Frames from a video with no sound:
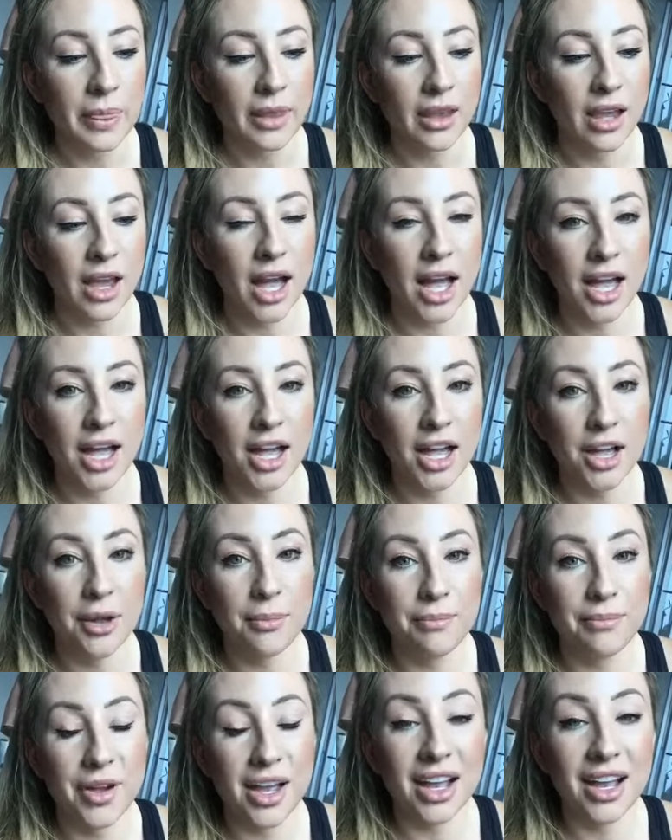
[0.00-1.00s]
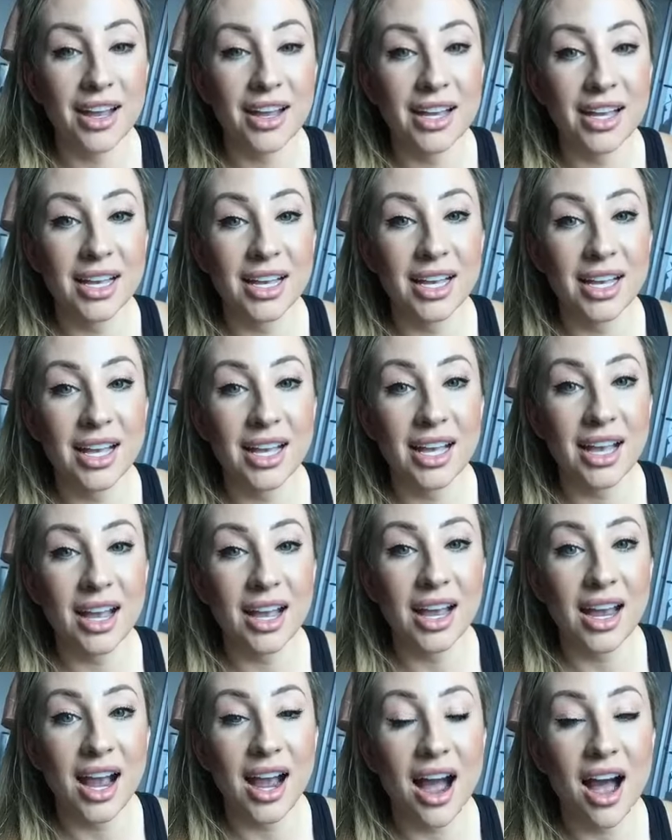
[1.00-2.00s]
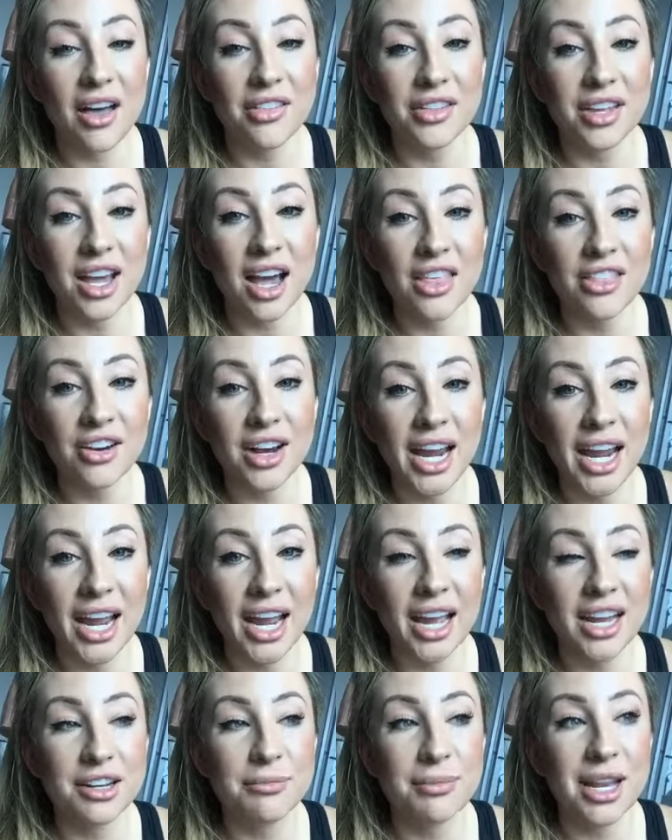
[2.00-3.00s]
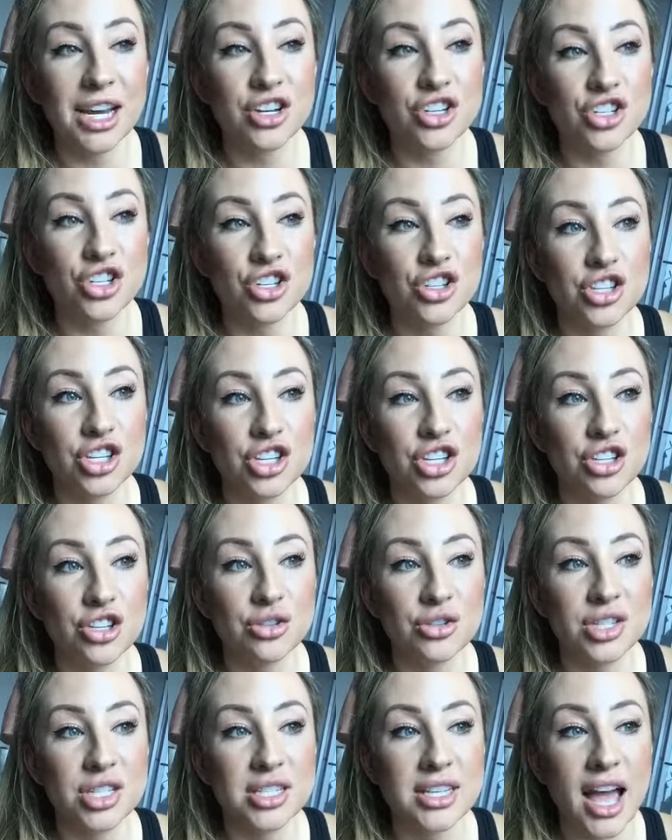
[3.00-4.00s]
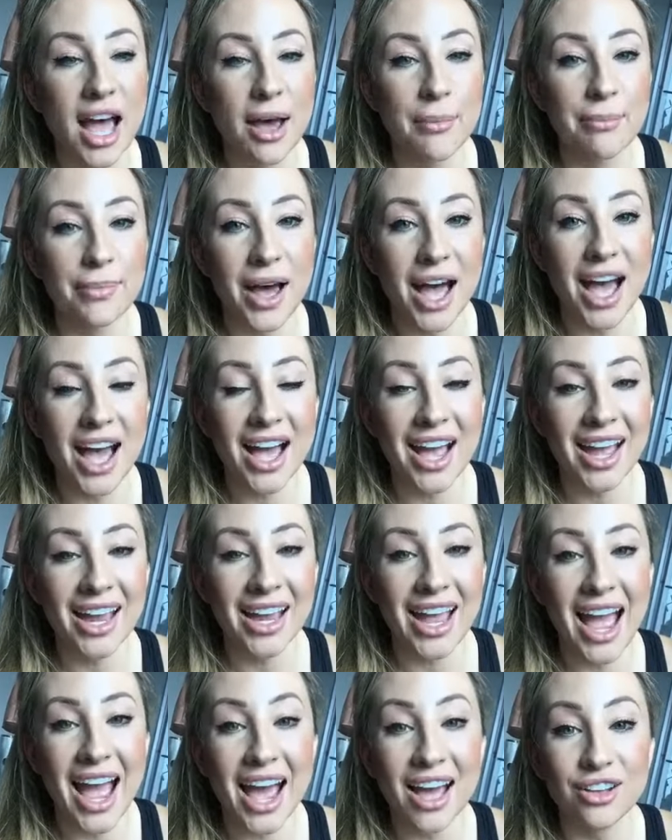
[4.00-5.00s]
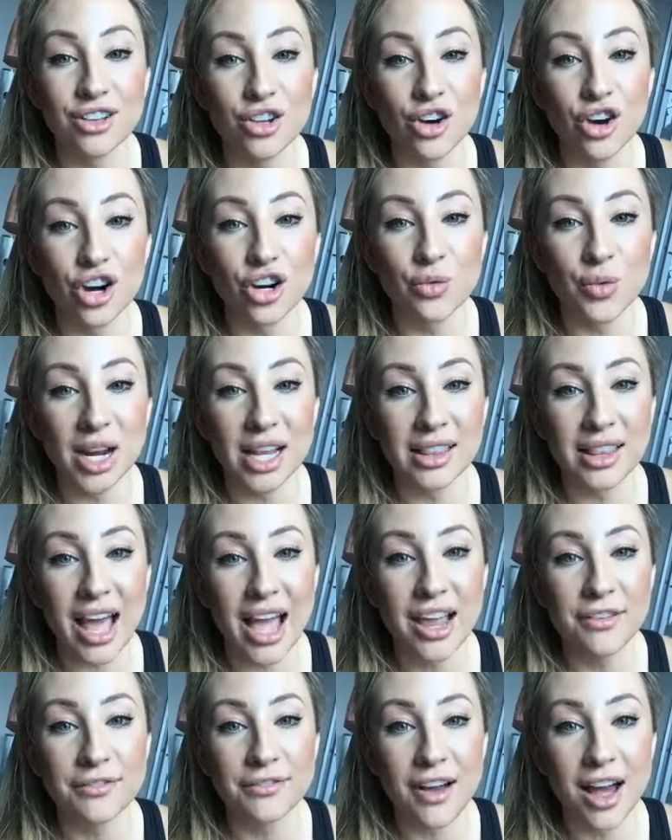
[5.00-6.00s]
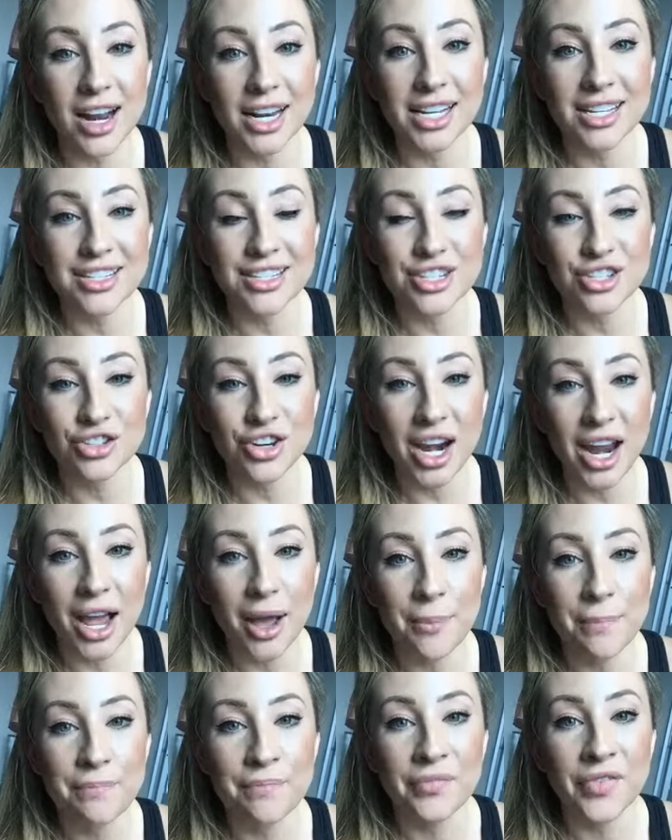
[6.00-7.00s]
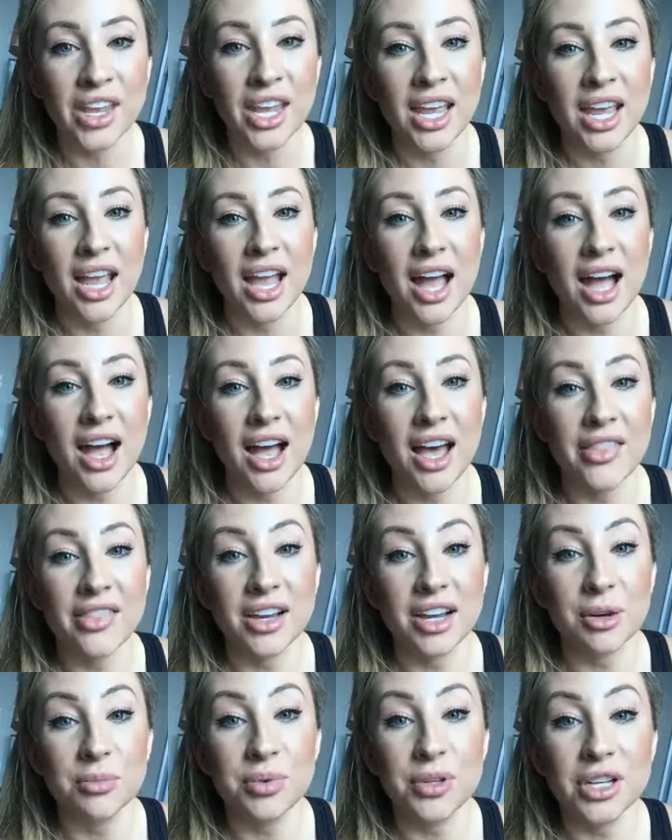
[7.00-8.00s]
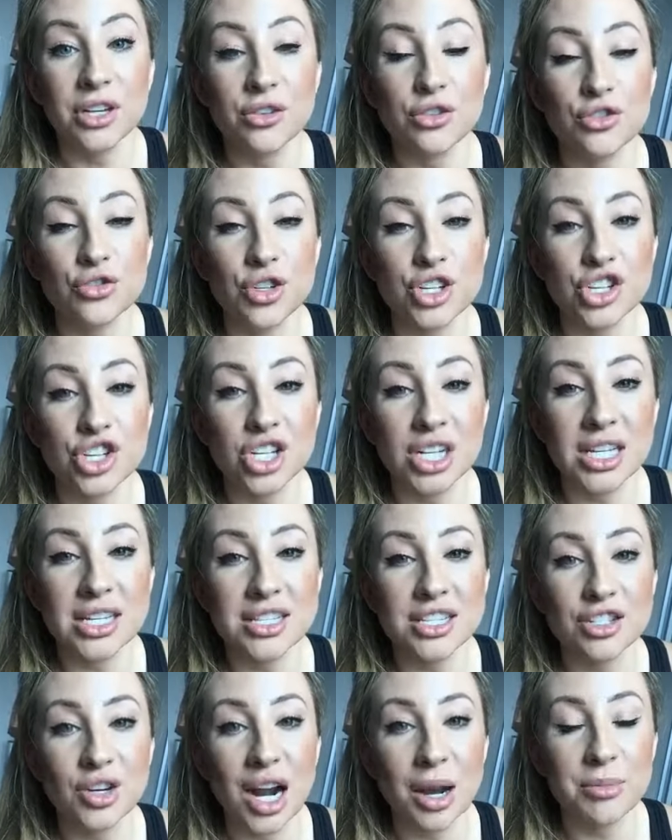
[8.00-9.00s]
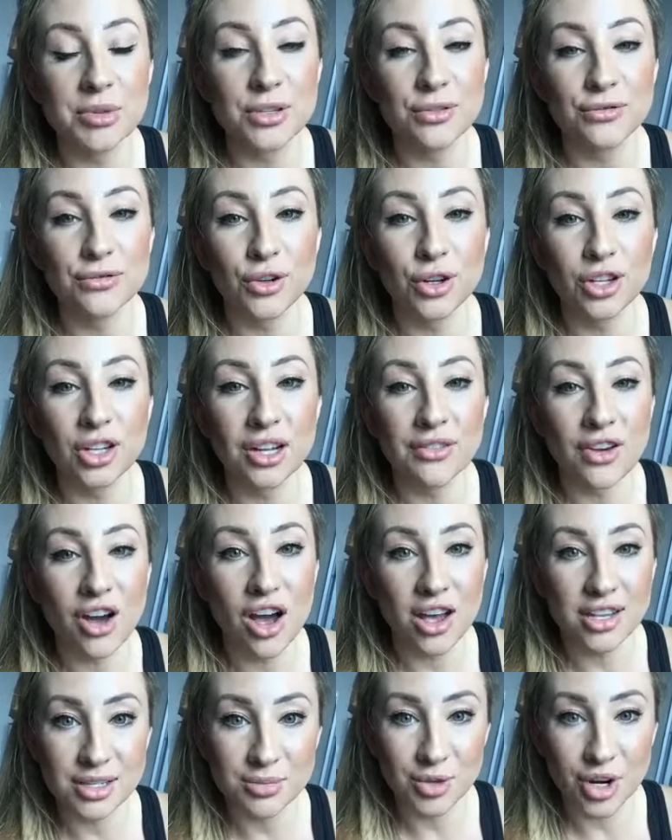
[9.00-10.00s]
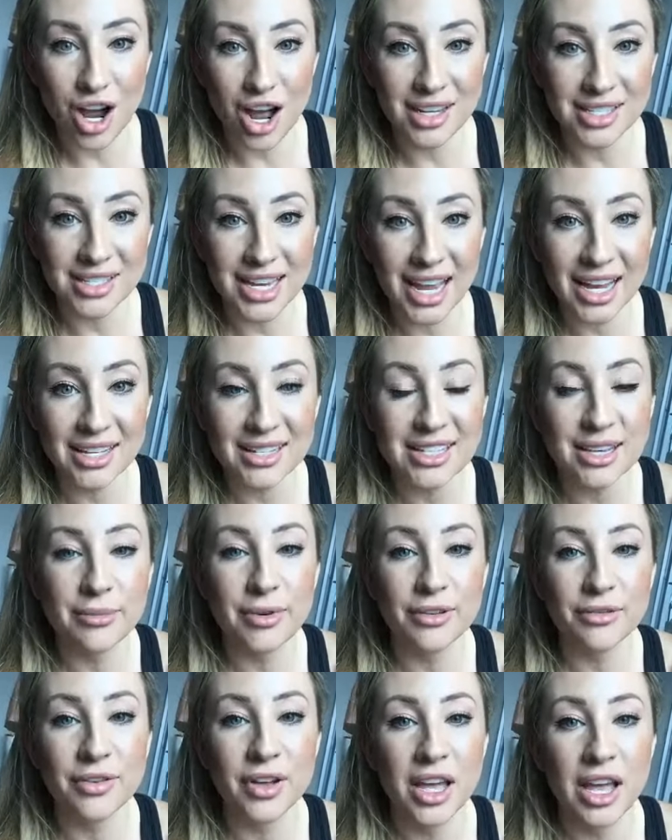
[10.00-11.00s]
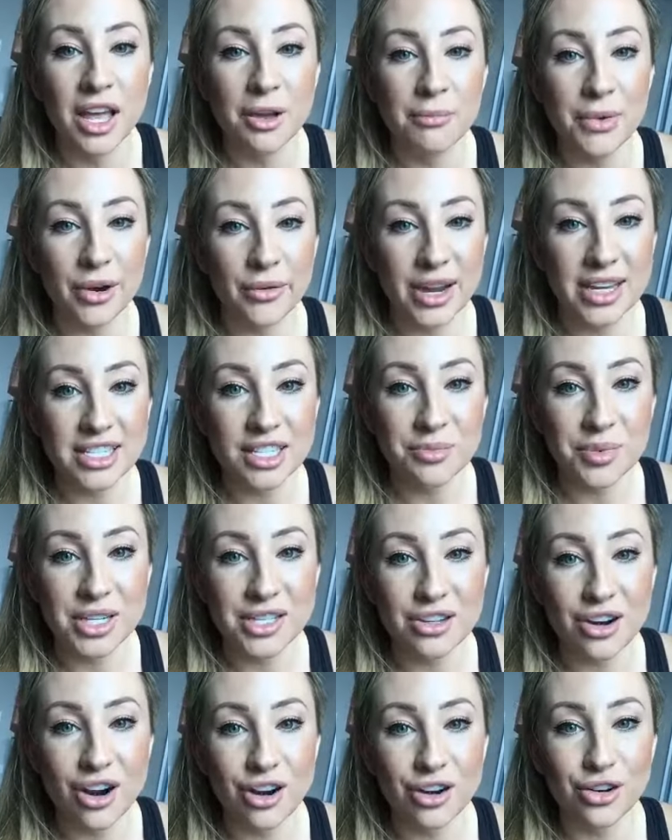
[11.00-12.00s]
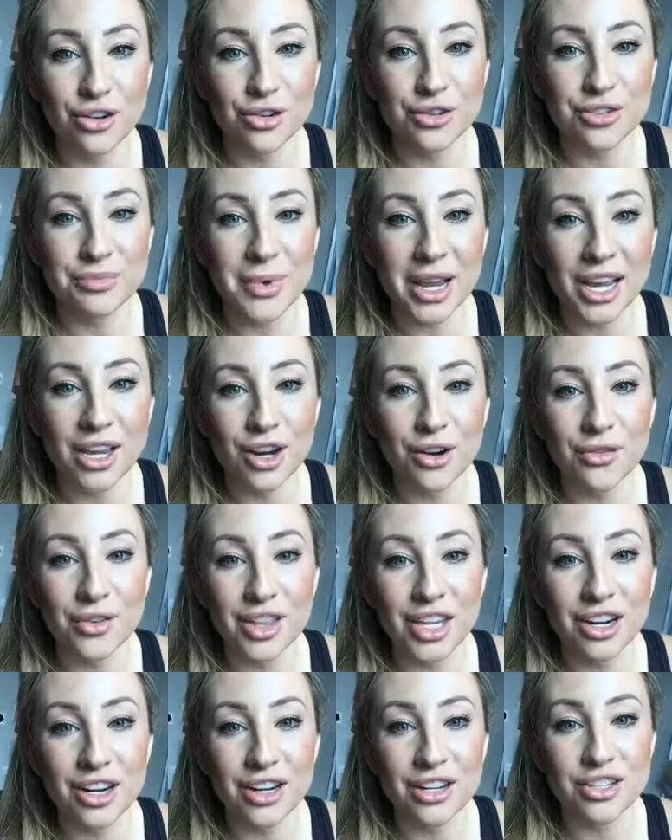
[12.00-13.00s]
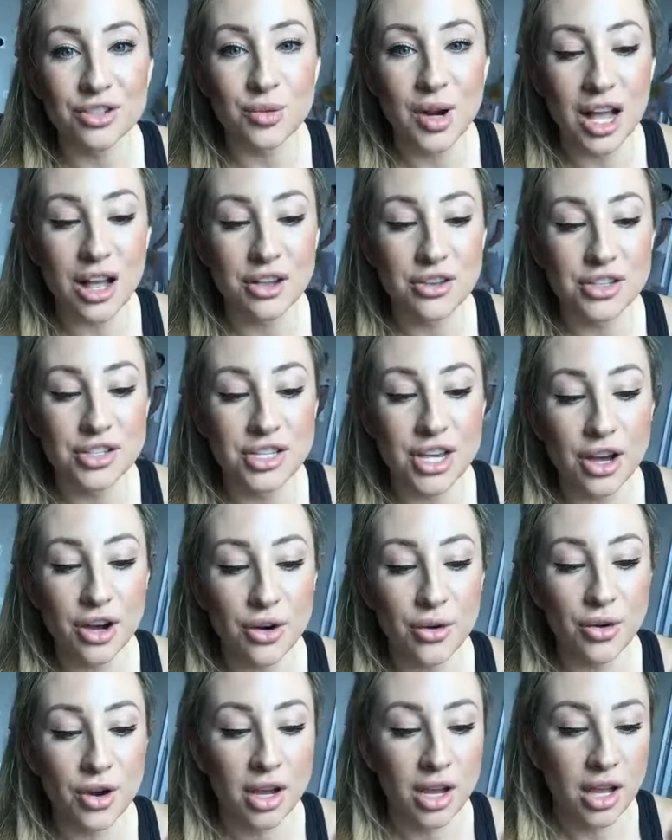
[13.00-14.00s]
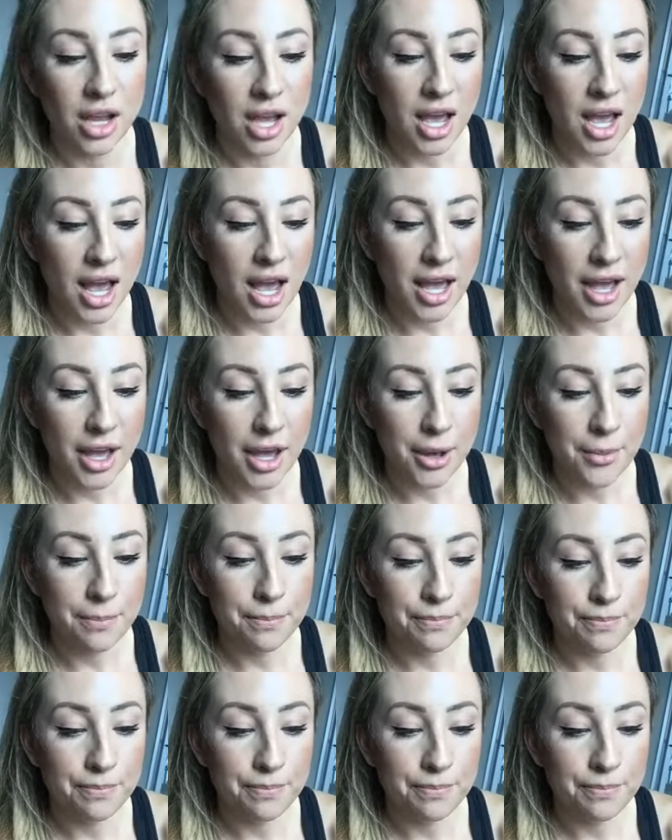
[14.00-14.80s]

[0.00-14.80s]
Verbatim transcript: Um, on the other hand, make sure that you stop by at Lauren Rae Life on Instagram. Uh, the Complete Nutrition Instagram is full of awesome content. Some of my recipes and articles make it over there as well. So um,